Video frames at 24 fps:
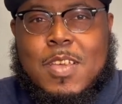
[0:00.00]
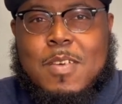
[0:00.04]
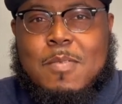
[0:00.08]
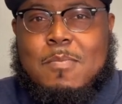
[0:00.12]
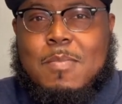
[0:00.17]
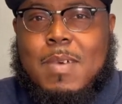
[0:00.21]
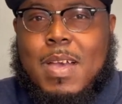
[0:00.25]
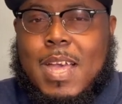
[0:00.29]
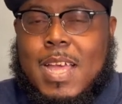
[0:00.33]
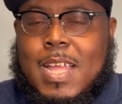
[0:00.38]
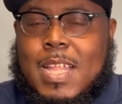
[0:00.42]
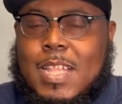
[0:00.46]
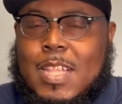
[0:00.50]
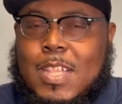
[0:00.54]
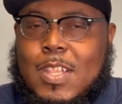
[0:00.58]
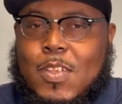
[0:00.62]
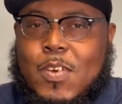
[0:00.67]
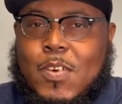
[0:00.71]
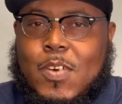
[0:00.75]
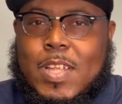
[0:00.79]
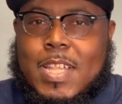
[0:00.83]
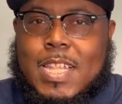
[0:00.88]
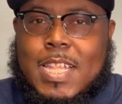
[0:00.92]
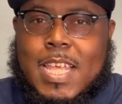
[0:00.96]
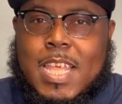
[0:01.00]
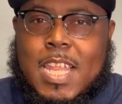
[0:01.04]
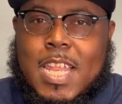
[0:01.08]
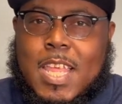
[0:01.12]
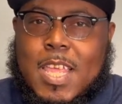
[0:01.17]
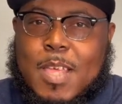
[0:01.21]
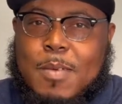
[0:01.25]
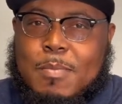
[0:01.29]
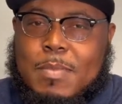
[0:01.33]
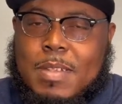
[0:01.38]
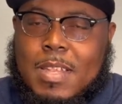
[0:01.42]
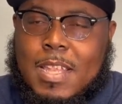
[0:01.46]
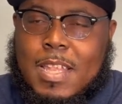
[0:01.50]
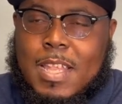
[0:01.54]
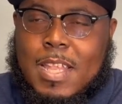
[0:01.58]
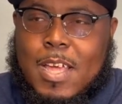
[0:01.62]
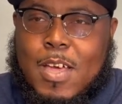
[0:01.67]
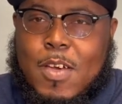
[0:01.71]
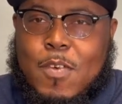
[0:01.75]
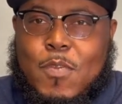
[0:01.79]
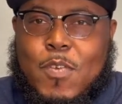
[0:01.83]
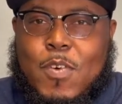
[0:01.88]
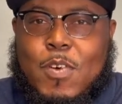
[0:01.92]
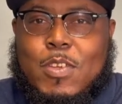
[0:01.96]
My Lord, letting him
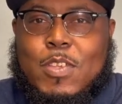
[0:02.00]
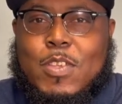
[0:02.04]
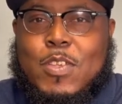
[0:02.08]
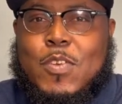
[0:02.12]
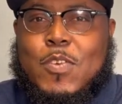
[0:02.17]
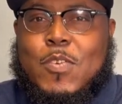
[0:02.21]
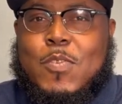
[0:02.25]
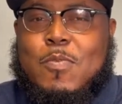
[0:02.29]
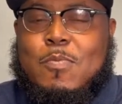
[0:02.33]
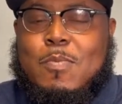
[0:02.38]
love on you.